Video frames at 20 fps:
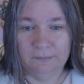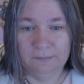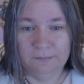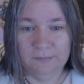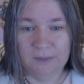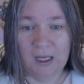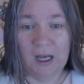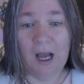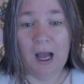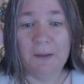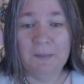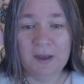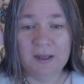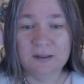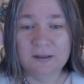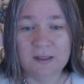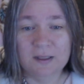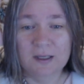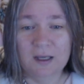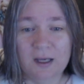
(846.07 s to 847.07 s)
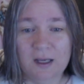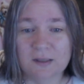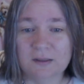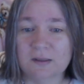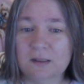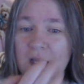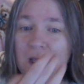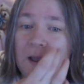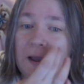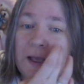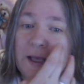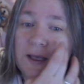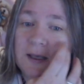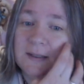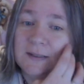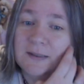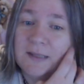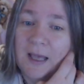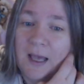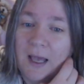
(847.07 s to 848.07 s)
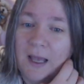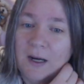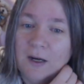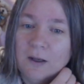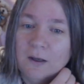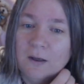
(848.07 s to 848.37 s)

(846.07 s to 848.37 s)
comment, I guess, is that